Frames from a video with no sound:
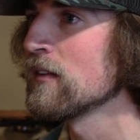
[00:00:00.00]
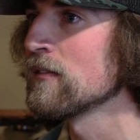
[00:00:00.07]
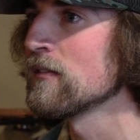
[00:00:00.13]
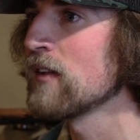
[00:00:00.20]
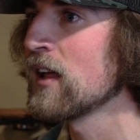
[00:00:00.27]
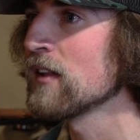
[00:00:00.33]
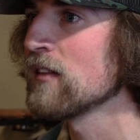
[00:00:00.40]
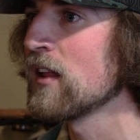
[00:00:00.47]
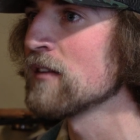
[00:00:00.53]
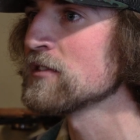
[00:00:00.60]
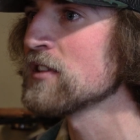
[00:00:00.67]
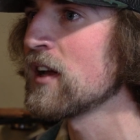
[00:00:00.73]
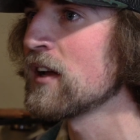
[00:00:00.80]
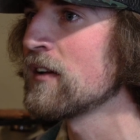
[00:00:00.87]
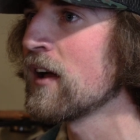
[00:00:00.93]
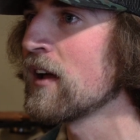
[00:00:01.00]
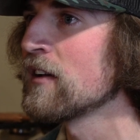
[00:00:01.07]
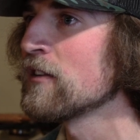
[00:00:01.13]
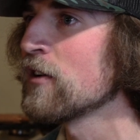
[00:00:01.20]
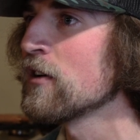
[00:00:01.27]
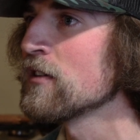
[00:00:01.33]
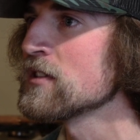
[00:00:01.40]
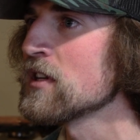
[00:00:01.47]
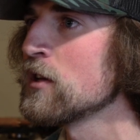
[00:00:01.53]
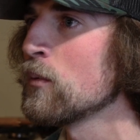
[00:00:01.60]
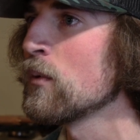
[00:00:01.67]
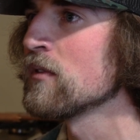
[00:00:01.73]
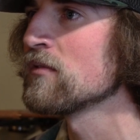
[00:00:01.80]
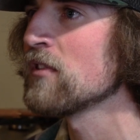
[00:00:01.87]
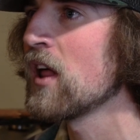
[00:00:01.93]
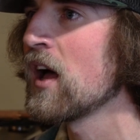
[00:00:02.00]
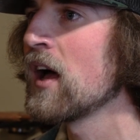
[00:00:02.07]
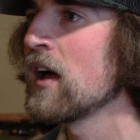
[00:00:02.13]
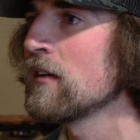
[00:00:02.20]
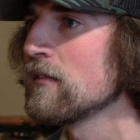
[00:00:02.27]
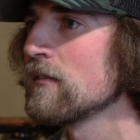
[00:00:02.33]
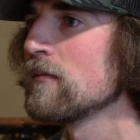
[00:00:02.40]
and that left side kind of turns into a flat.